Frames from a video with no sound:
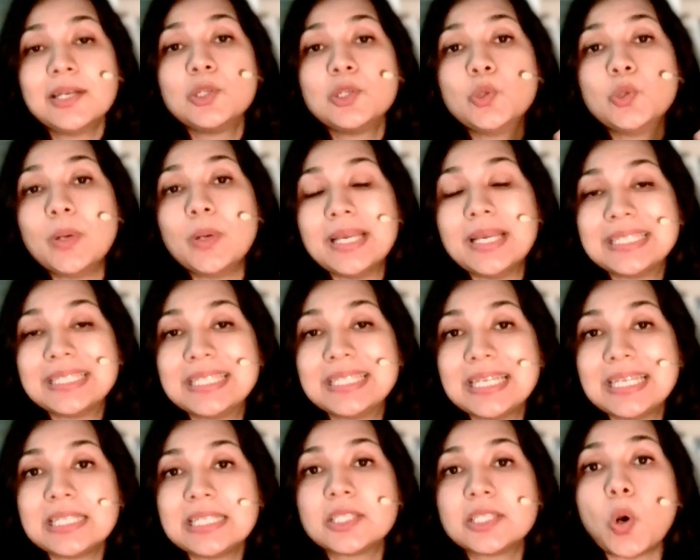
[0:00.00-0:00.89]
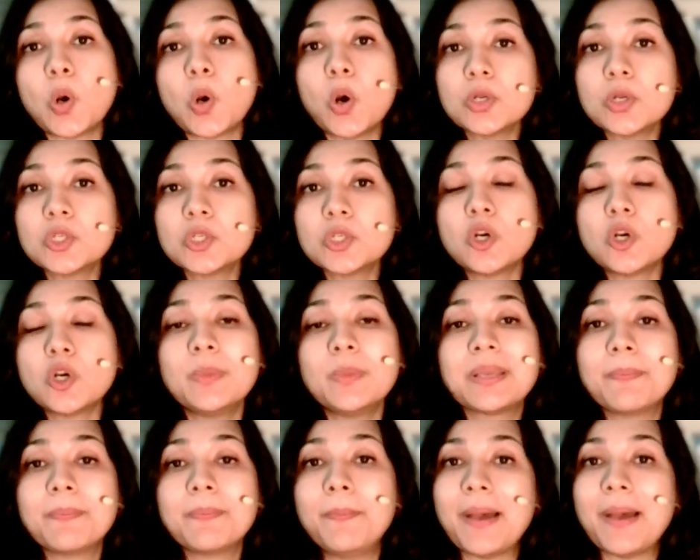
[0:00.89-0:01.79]
to assess
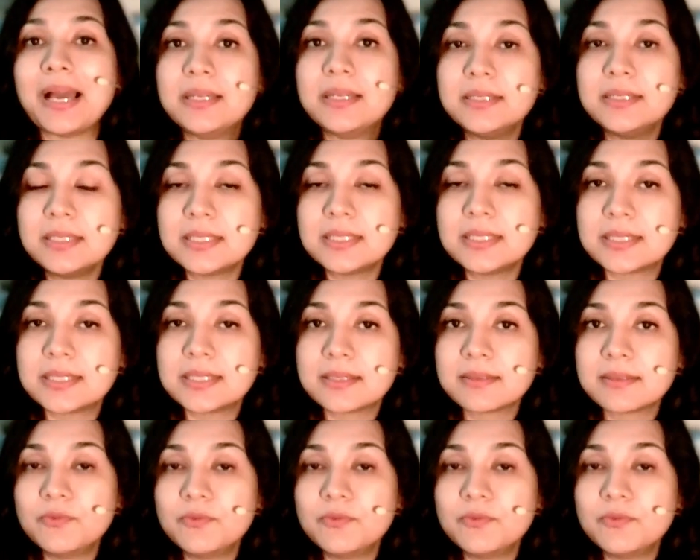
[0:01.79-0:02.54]
autonomic balance,